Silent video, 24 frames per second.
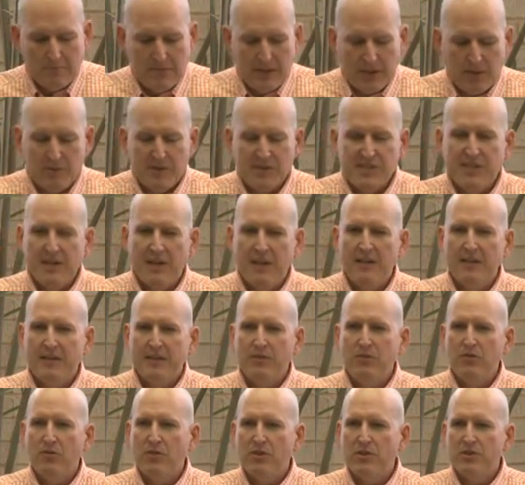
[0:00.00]
but it was done
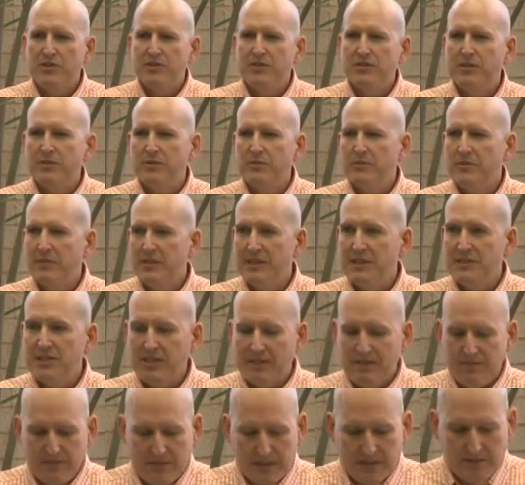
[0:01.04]
in order to
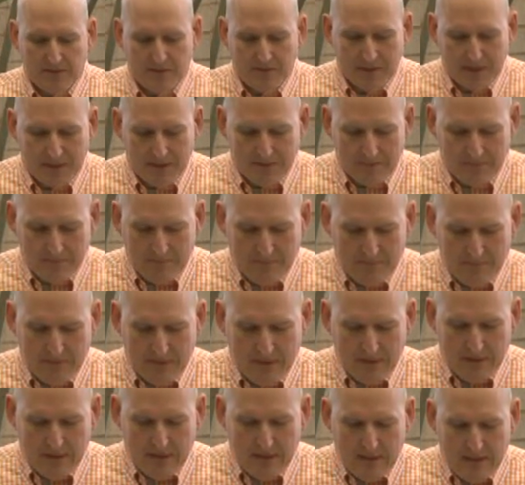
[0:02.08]
achieve victory.
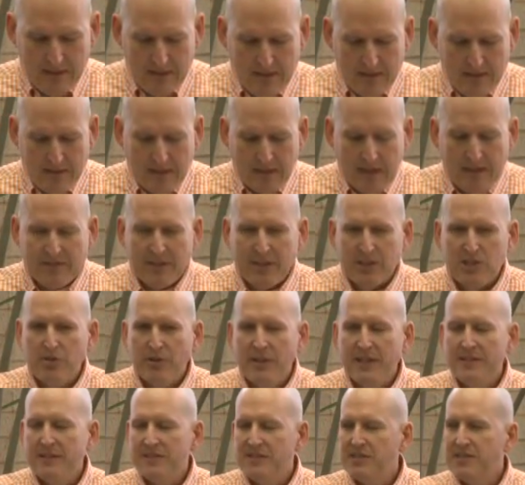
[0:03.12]
And they
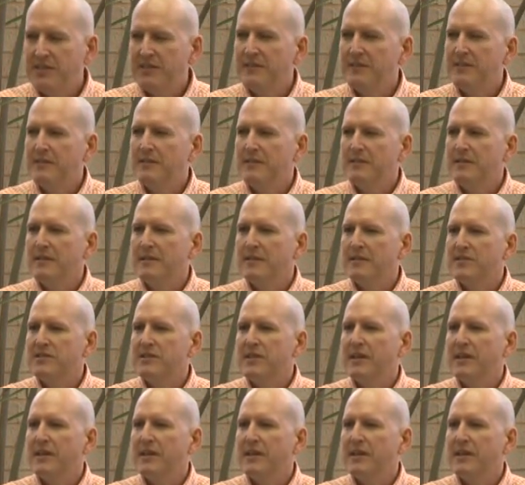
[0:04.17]
treated the